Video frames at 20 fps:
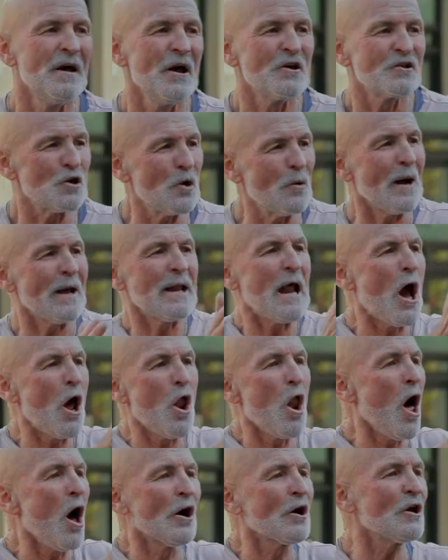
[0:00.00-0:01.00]
you are no
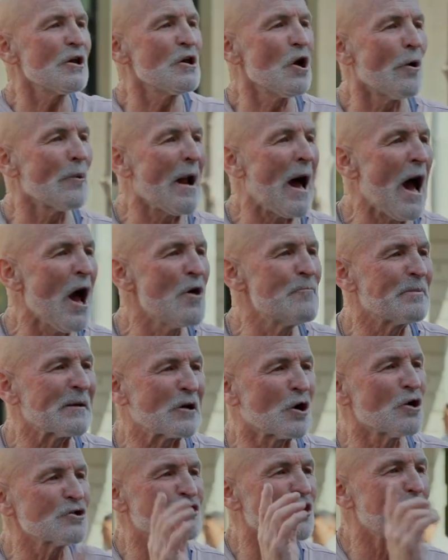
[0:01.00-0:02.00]
longer your own
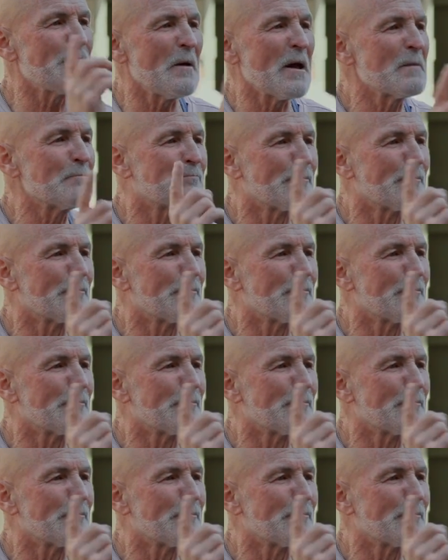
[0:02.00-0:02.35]
because you've been